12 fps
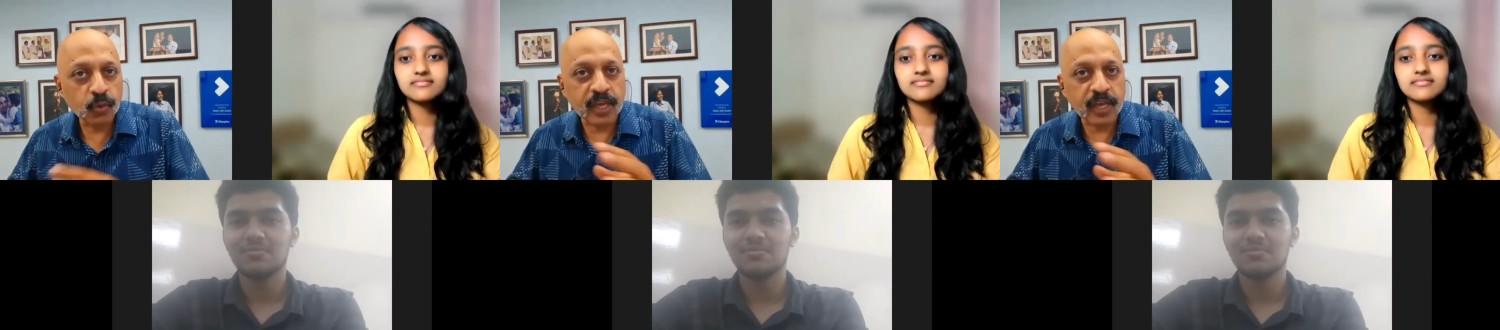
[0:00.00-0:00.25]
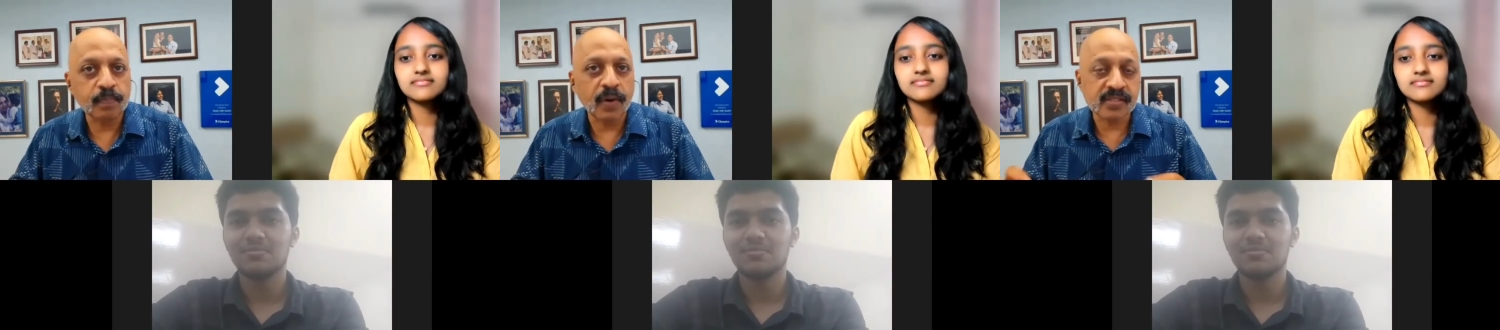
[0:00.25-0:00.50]
Speaker 1: who
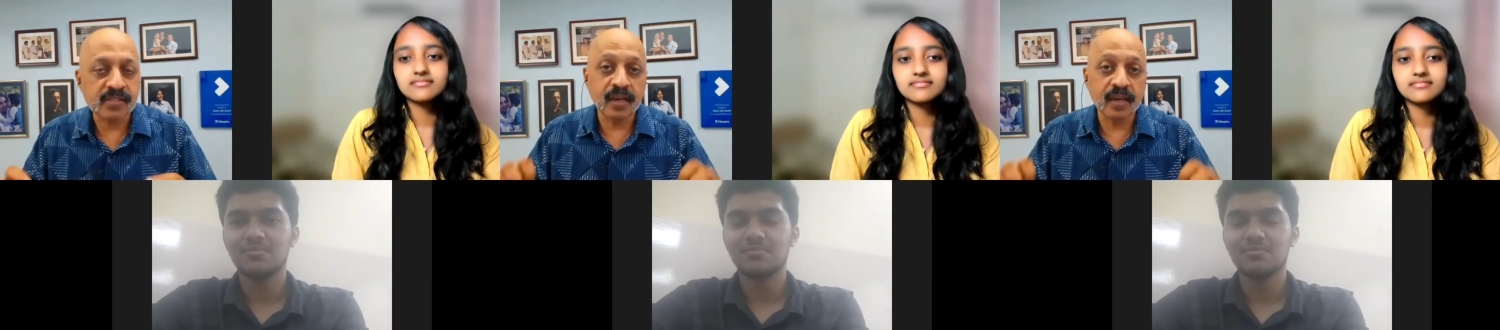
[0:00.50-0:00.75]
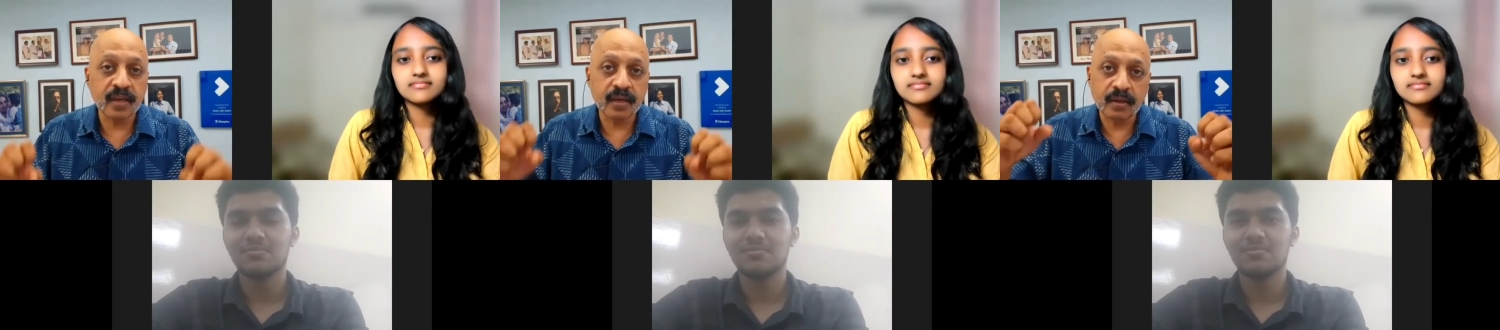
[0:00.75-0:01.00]
keep
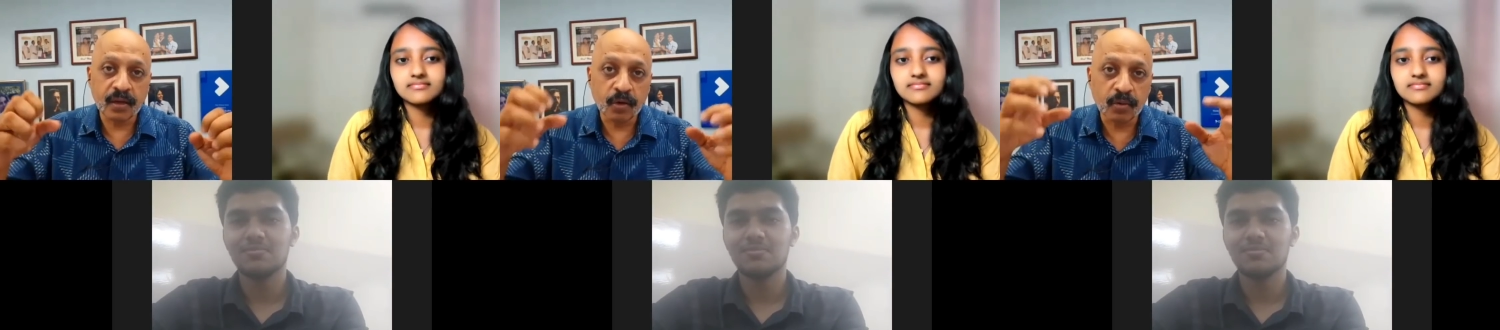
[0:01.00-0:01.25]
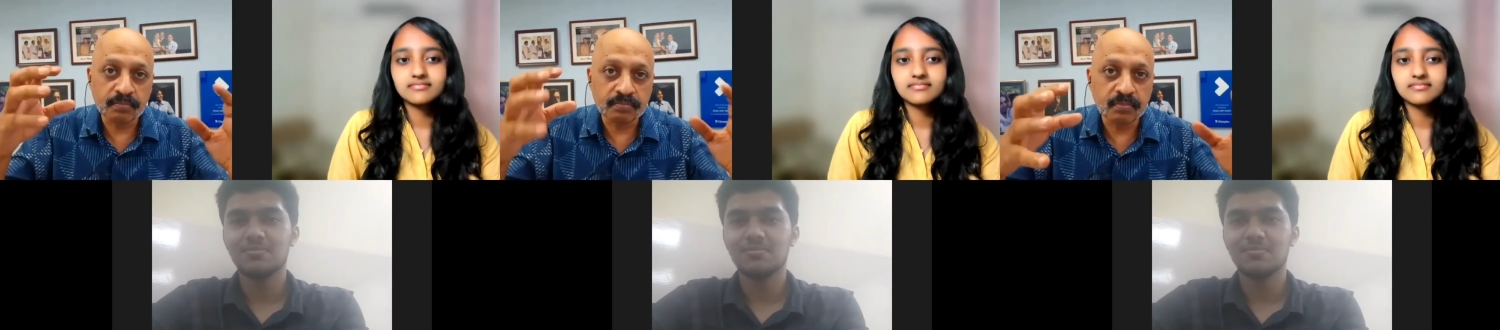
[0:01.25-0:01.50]
asking you
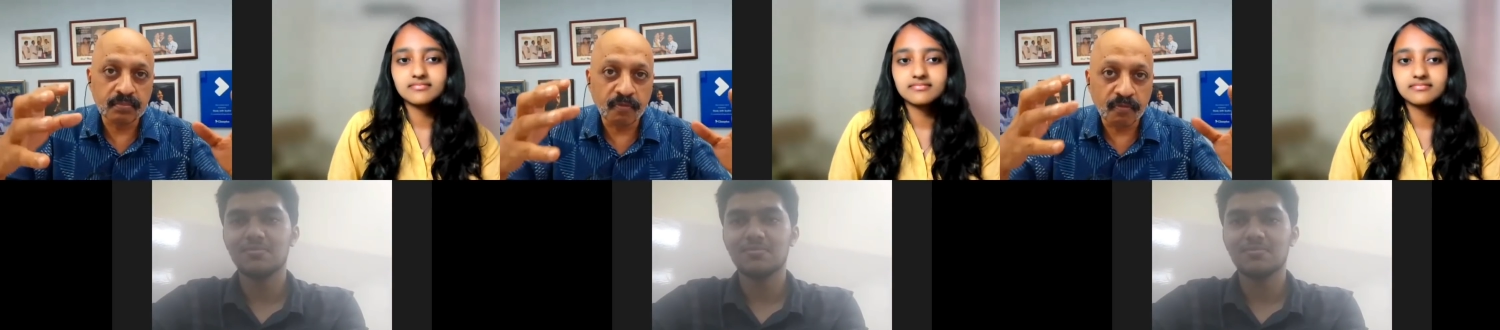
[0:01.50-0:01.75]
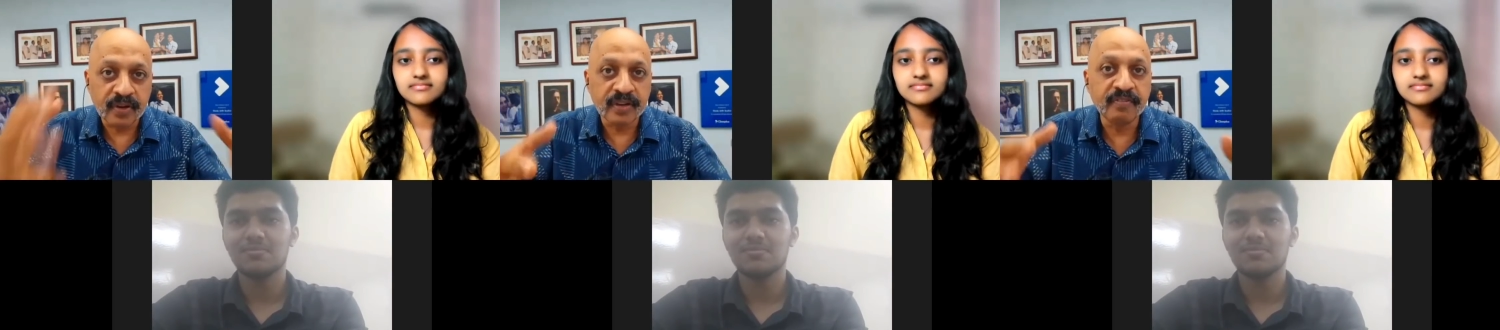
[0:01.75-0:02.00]
know
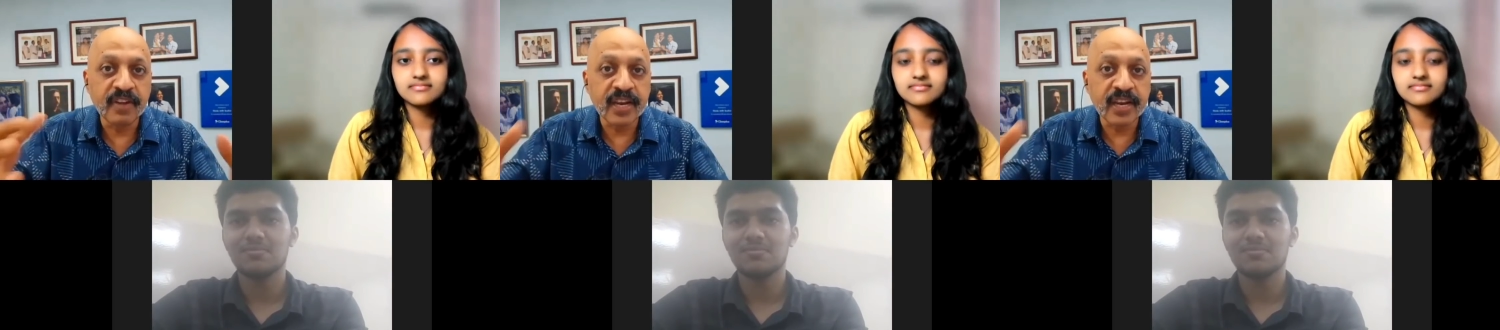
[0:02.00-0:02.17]
we,